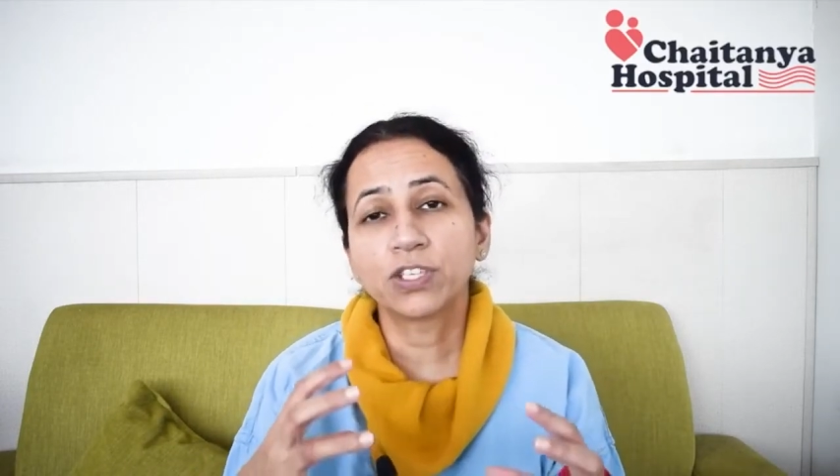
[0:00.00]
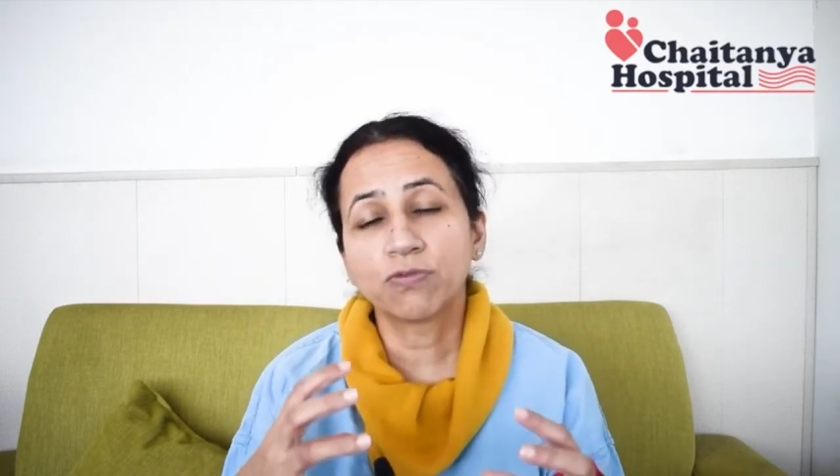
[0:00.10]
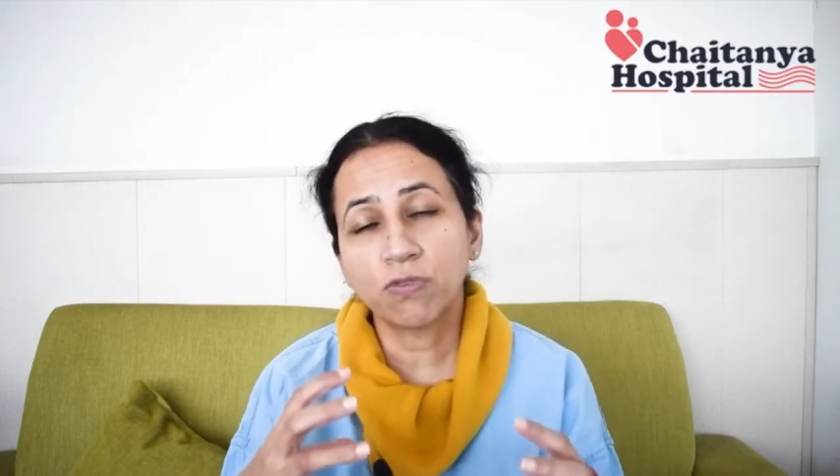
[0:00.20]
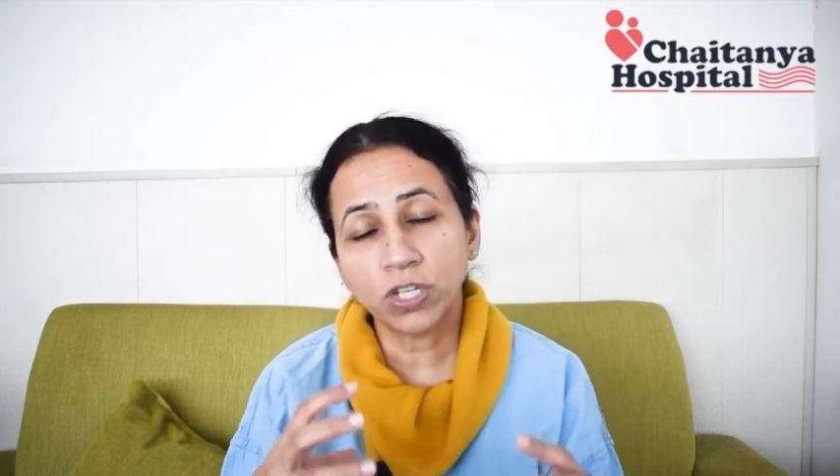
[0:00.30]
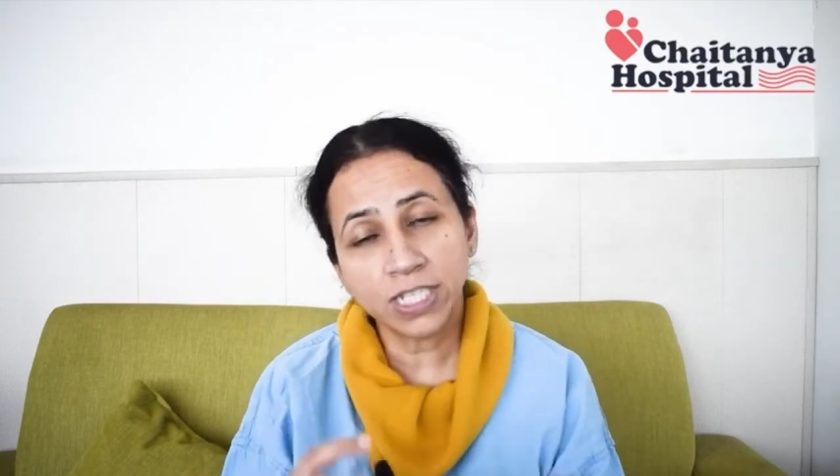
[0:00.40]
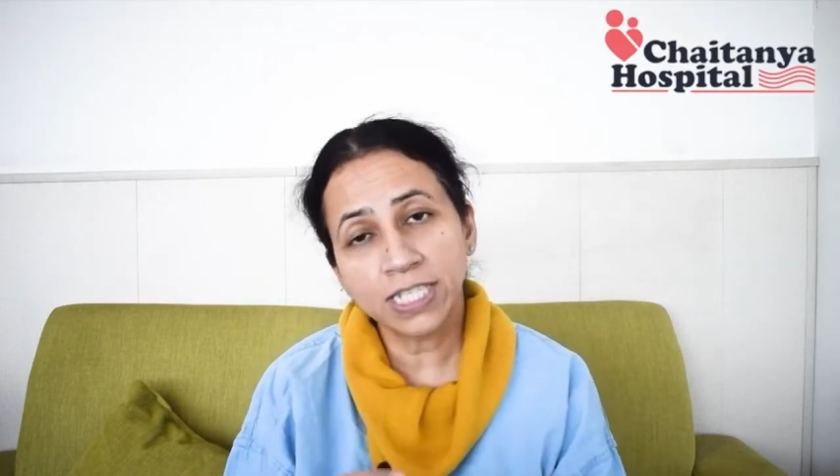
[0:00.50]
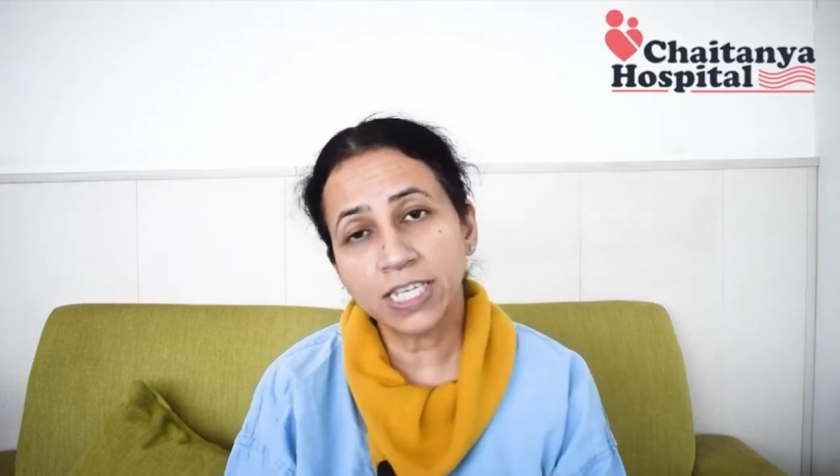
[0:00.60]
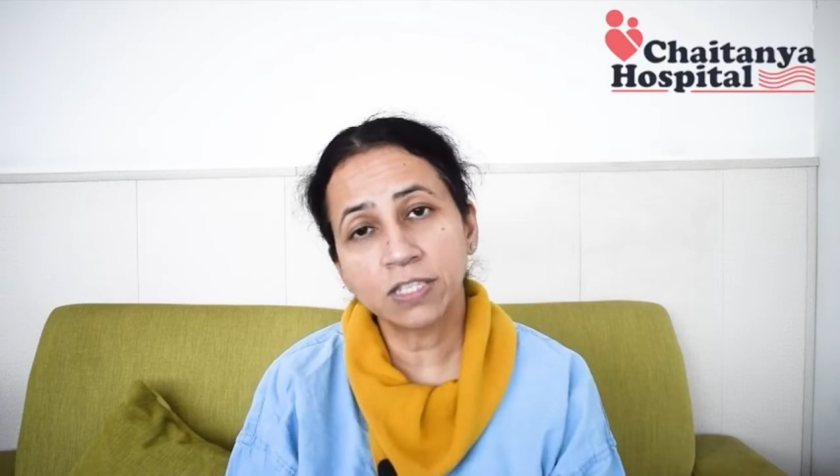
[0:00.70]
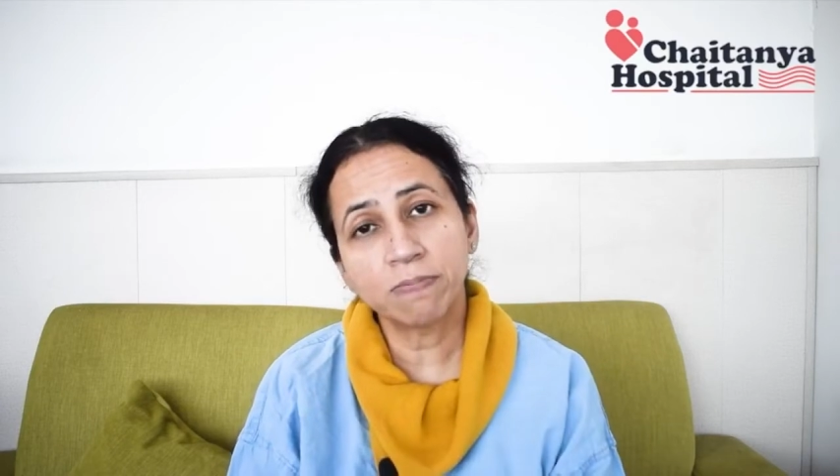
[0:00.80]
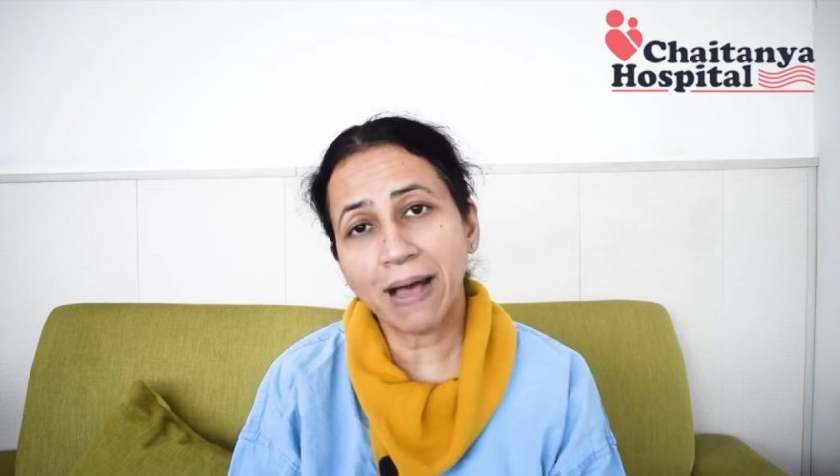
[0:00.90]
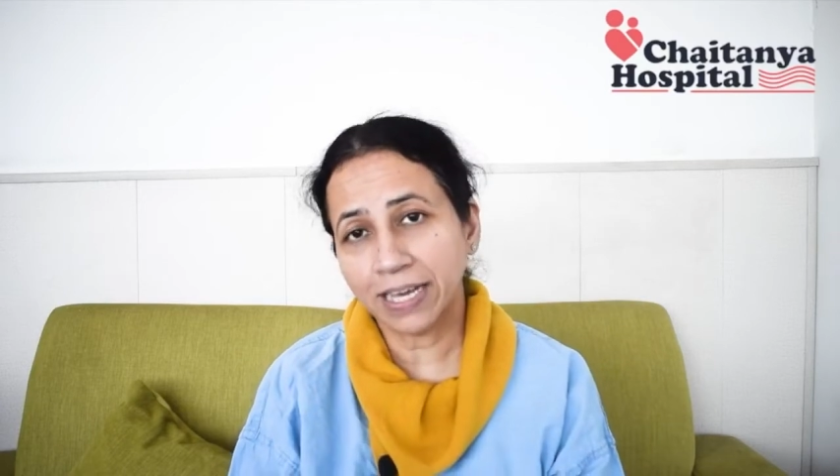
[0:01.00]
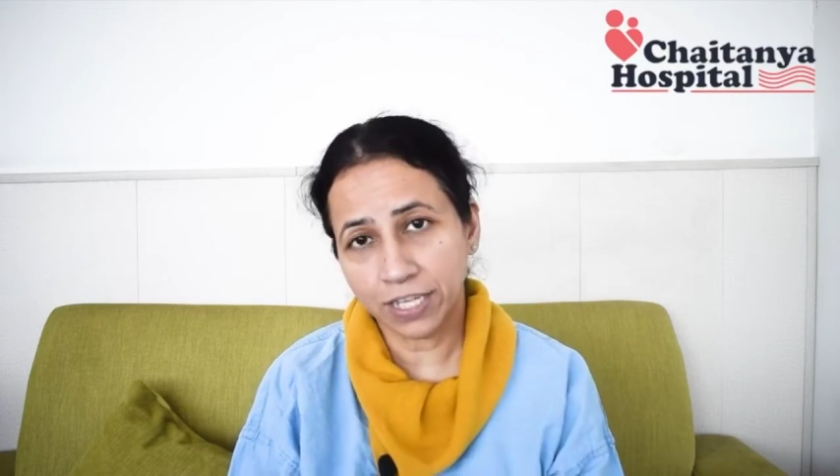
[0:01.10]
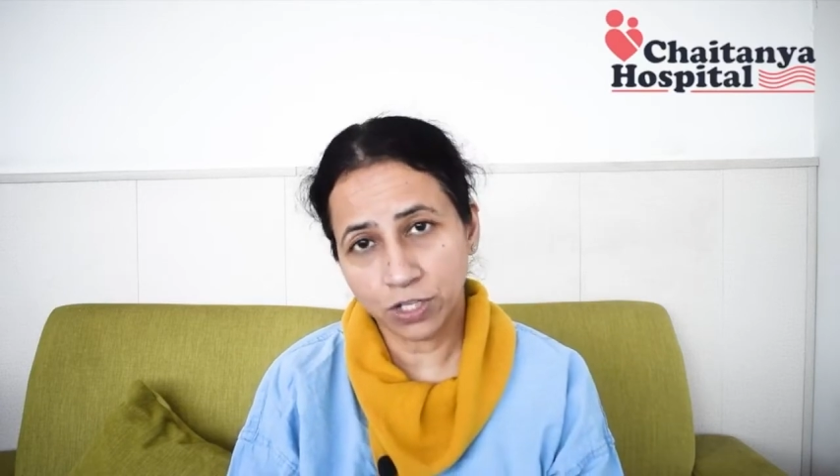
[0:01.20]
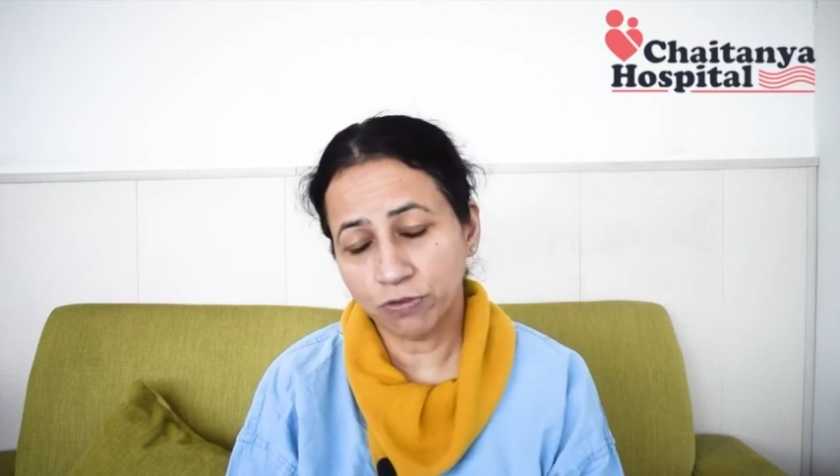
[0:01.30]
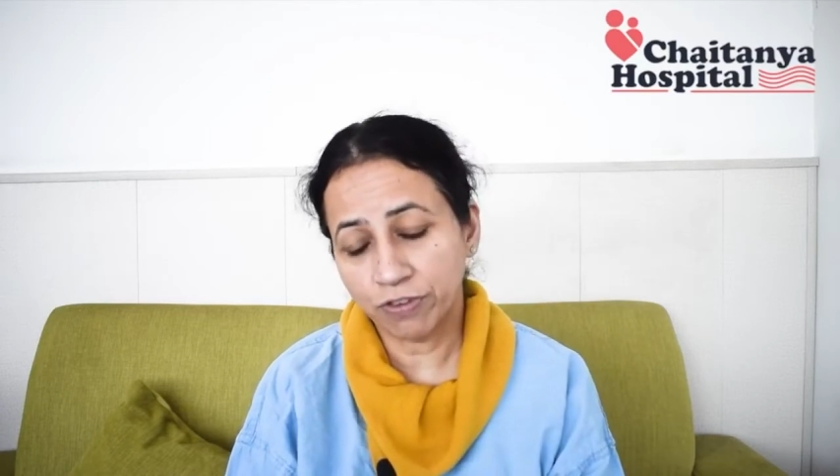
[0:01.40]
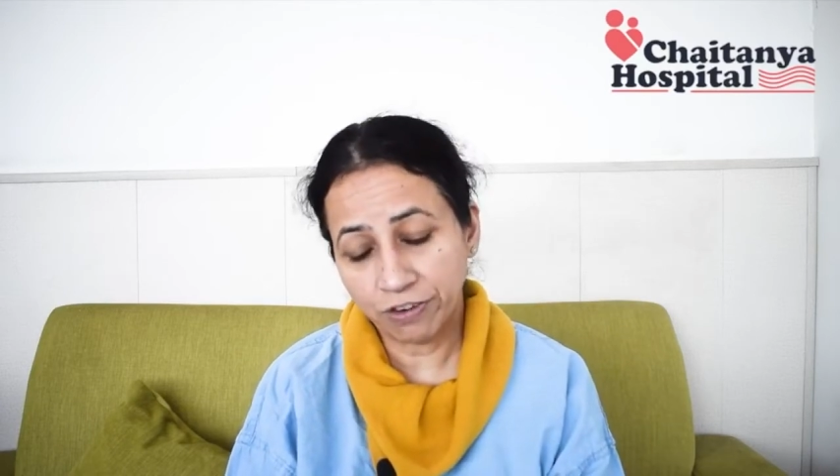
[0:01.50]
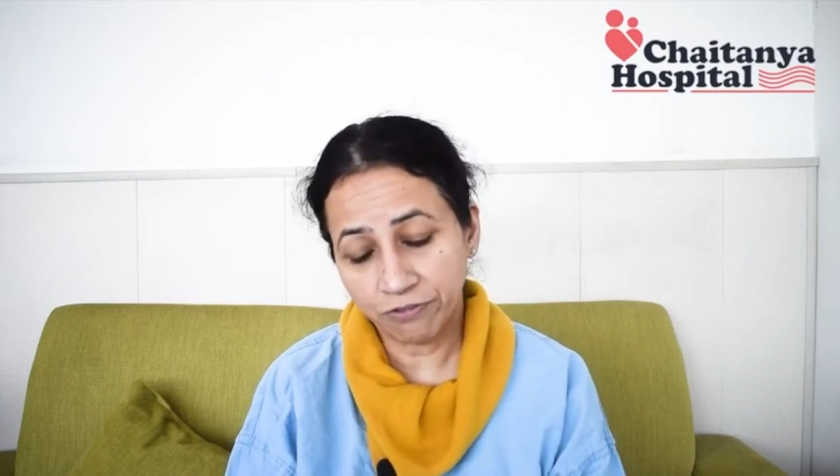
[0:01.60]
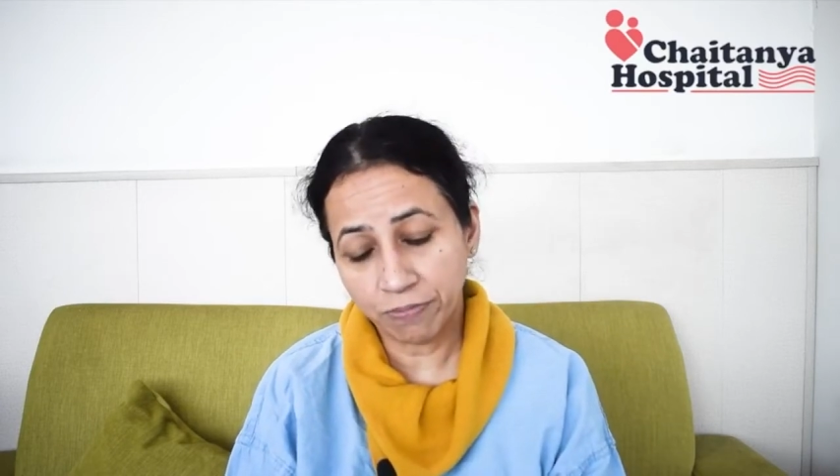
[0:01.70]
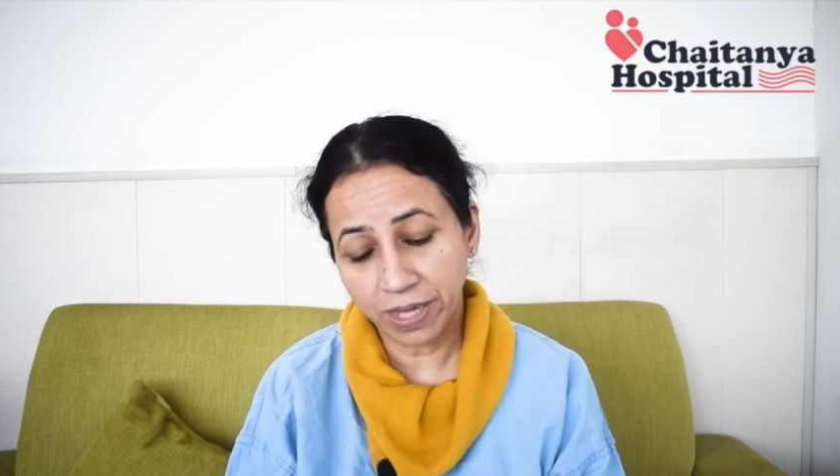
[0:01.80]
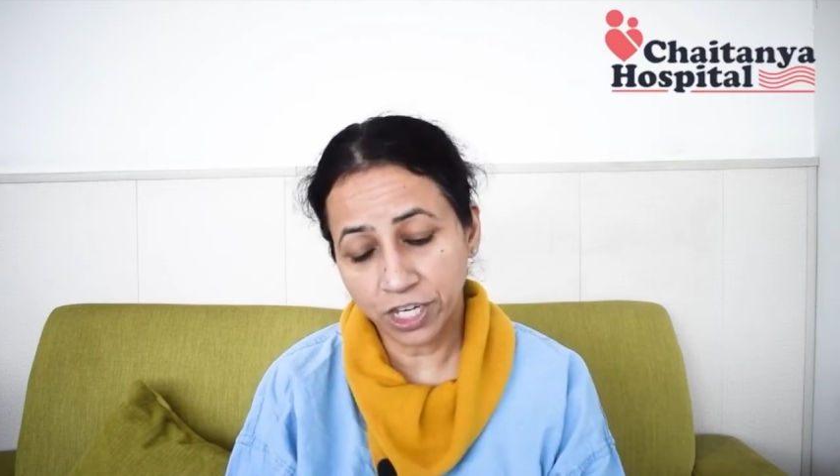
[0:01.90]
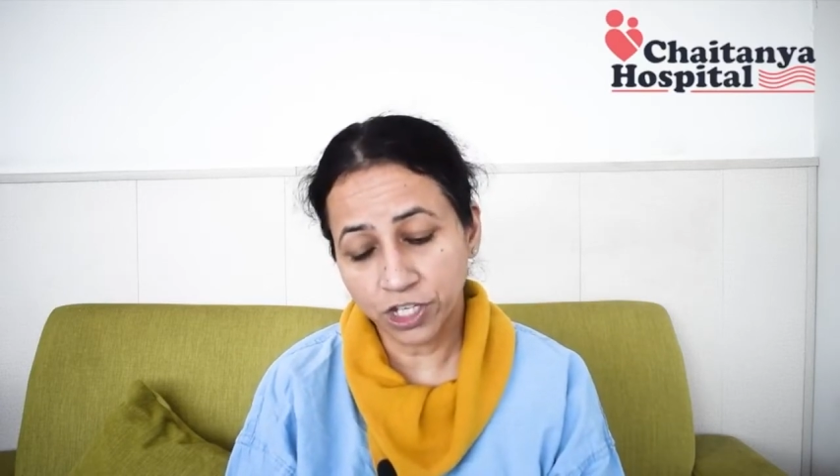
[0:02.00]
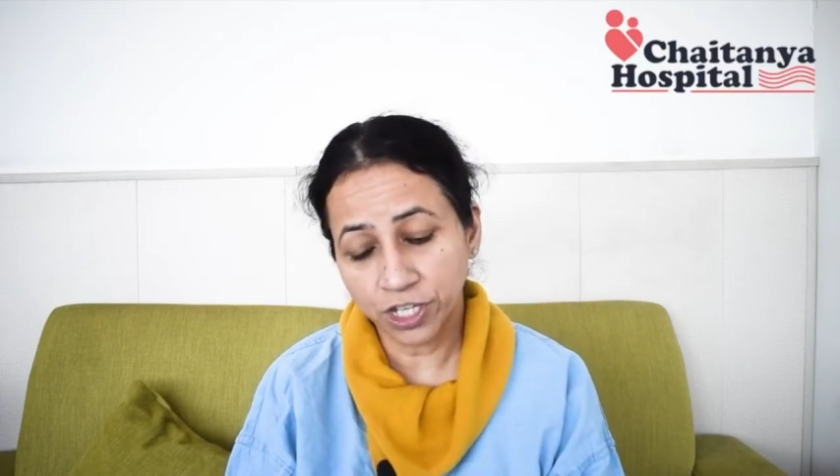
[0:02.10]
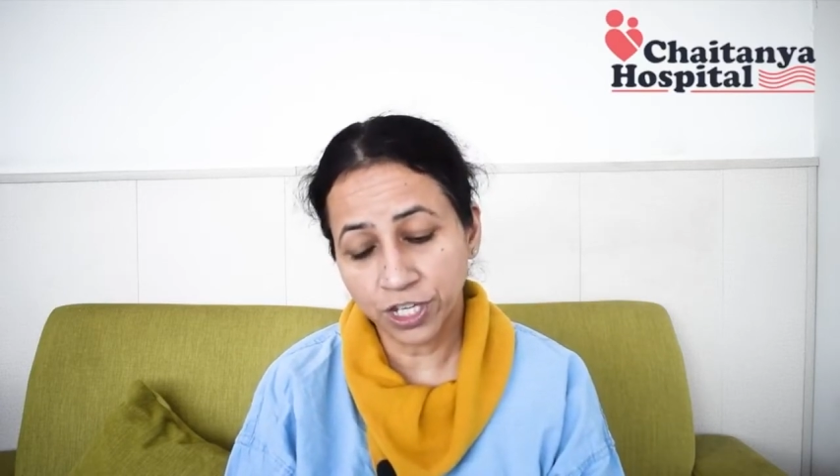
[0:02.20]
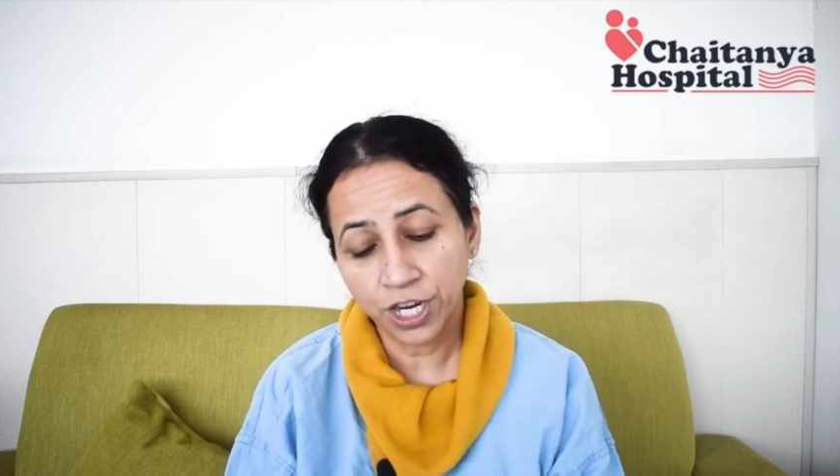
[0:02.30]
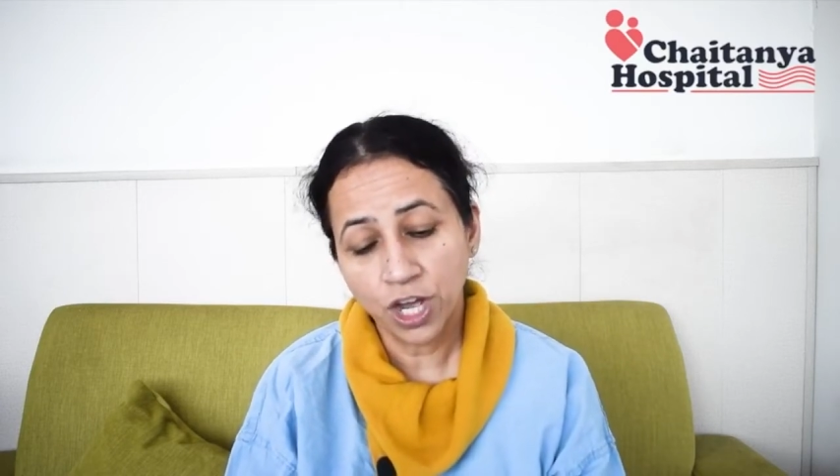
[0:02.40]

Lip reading: 46 packets of information,